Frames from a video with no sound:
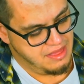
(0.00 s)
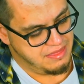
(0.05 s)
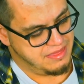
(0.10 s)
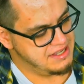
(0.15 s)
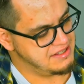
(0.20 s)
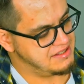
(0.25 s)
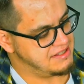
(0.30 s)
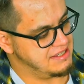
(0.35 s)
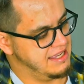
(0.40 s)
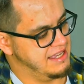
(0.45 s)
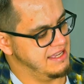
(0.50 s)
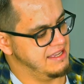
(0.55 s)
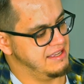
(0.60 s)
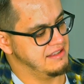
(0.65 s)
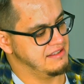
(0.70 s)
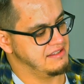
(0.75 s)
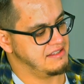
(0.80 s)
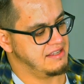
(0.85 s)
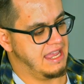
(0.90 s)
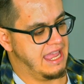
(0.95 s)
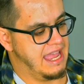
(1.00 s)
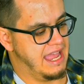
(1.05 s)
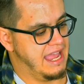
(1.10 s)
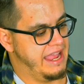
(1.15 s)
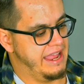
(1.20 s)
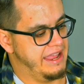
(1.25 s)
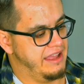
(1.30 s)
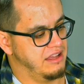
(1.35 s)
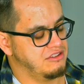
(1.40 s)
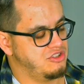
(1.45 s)
This is
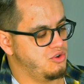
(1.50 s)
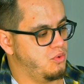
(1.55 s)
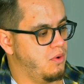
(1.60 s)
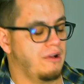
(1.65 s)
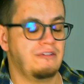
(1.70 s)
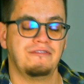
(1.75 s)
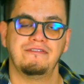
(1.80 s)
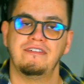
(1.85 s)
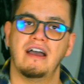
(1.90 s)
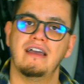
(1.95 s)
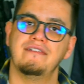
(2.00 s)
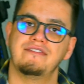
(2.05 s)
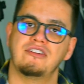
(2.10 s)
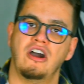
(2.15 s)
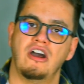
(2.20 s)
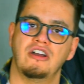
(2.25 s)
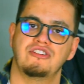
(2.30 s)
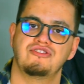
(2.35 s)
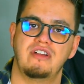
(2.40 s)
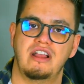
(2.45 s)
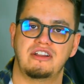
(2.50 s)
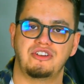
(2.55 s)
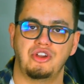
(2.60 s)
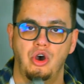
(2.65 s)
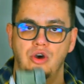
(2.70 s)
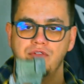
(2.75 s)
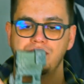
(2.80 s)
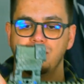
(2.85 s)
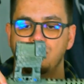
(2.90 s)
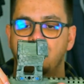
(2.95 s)
a 12.5
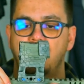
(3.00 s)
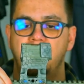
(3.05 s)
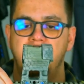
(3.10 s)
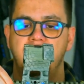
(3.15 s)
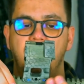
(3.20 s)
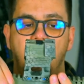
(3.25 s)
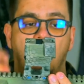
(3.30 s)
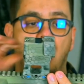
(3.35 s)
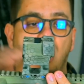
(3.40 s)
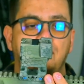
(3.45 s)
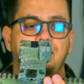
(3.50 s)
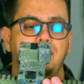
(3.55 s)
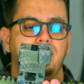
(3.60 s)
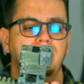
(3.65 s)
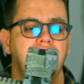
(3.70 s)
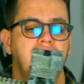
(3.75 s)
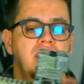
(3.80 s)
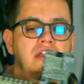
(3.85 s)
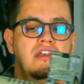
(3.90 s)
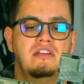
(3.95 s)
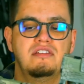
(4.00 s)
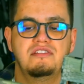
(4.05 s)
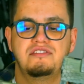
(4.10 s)
contract overrun upper.